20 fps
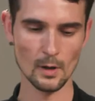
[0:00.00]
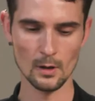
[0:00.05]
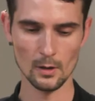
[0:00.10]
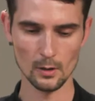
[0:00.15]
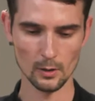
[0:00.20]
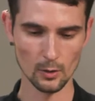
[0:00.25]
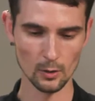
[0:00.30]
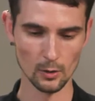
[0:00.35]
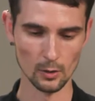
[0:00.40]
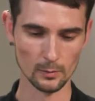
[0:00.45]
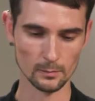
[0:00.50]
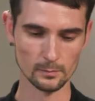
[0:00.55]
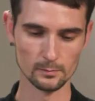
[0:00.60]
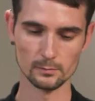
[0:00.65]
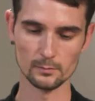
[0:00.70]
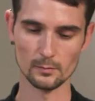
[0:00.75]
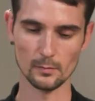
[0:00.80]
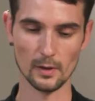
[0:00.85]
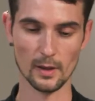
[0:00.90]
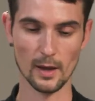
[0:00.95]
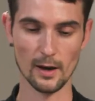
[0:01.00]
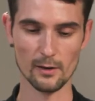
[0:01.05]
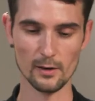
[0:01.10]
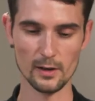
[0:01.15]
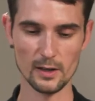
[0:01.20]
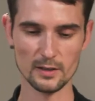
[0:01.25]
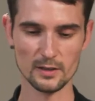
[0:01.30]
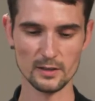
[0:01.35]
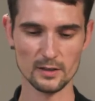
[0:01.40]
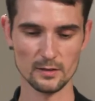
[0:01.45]
Cool, there it
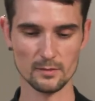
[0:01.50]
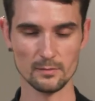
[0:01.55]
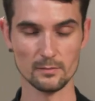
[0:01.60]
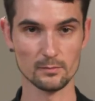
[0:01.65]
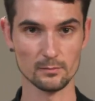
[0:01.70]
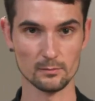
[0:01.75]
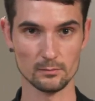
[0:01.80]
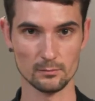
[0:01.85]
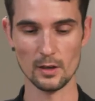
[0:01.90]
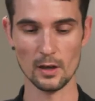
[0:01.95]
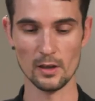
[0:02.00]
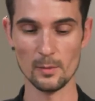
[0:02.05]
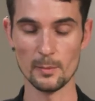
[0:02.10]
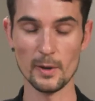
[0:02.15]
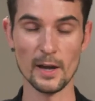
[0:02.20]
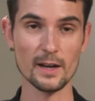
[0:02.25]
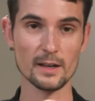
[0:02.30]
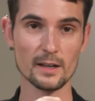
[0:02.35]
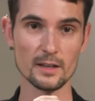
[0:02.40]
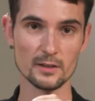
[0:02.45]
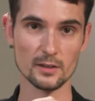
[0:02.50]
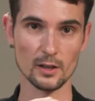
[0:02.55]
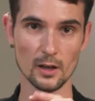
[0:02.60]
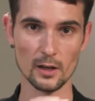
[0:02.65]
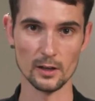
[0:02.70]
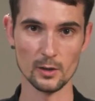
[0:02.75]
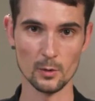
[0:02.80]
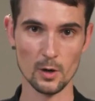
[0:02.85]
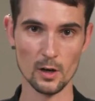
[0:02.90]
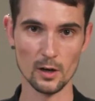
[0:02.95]
is. On the back it's got
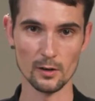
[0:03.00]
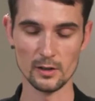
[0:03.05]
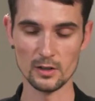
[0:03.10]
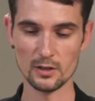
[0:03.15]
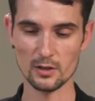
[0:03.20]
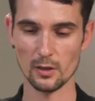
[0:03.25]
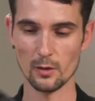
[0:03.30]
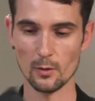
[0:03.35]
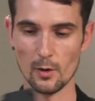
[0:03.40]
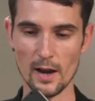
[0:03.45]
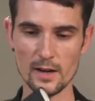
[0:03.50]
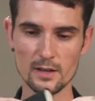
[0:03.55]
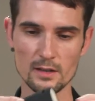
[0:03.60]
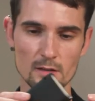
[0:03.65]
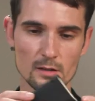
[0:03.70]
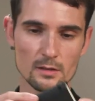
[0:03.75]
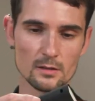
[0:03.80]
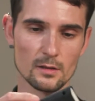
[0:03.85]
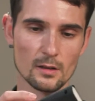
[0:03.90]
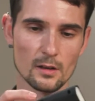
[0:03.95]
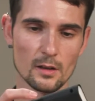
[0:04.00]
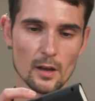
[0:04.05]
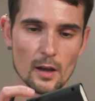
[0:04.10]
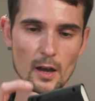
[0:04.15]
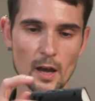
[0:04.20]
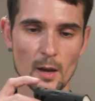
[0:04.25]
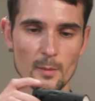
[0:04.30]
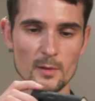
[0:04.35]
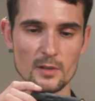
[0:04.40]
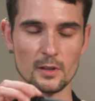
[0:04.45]
a 1/4" thread.
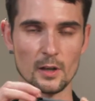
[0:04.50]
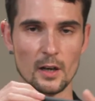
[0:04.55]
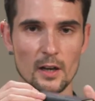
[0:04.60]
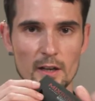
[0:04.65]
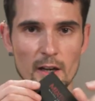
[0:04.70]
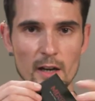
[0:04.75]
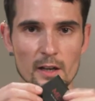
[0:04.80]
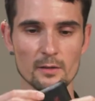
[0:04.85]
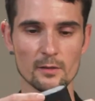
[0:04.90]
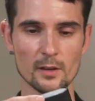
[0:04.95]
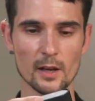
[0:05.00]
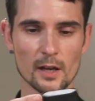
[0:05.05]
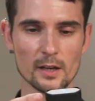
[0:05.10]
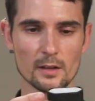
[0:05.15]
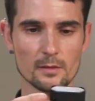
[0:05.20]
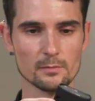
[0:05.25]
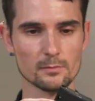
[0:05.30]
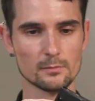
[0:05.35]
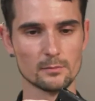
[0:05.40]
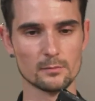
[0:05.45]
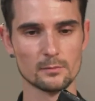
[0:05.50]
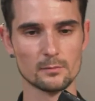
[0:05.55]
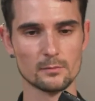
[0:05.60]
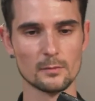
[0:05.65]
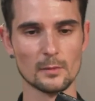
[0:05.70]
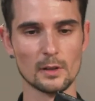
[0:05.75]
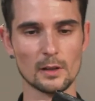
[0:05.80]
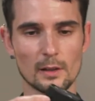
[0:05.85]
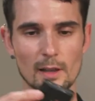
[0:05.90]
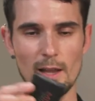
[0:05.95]
It's got a kind of like
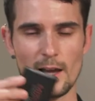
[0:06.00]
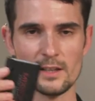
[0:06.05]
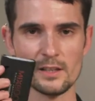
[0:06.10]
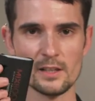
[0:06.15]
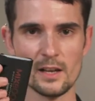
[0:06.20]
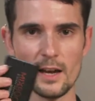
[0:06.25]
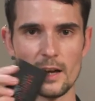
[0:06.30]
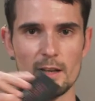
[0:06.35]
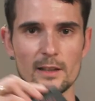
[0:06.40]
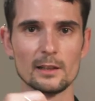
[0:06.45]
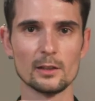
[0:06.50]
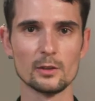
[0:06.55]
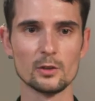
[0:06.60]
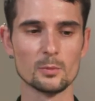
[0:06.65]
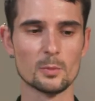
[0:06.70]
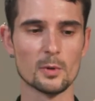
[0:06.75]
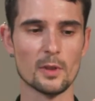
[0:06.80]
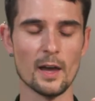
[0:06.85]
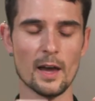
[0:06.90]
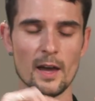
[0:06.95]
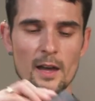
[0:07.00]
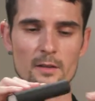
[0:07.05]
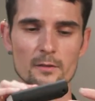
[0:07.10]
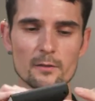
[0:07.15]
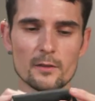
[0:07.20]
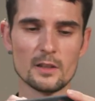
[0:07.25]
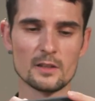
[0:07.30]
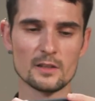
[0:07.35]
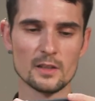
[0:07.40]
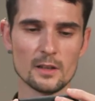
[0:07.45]
lanyard loop there
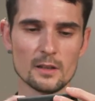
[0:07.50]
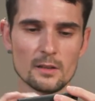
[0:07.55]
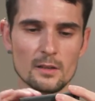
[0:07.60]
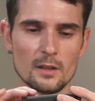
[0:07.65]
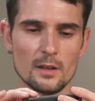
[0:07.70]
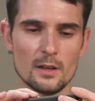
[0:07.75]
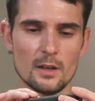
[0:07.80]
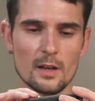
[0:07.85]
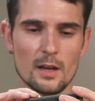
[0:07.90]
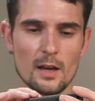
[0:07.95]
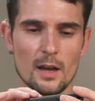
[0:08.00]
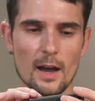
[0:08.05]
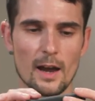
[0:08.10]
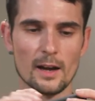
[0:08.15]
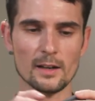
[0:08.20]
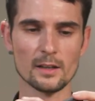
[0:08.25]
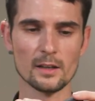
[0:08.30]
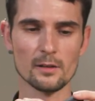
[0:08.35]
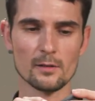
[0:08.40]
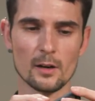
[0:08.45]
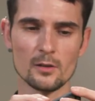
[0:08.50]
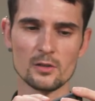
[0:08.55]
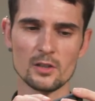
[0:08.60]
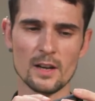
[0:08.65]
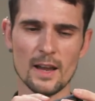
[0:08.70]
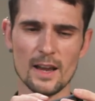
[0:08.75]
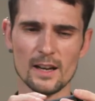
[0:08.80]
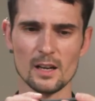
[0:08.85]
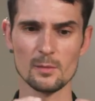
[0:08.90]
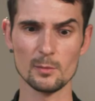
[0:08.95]
for you to hang it around your
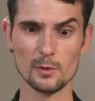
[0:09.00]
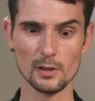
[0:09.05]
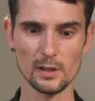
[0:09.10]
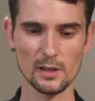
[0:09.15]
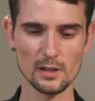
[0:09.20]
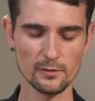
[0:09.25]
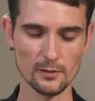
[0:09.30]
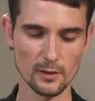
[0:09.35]
neck, I believe.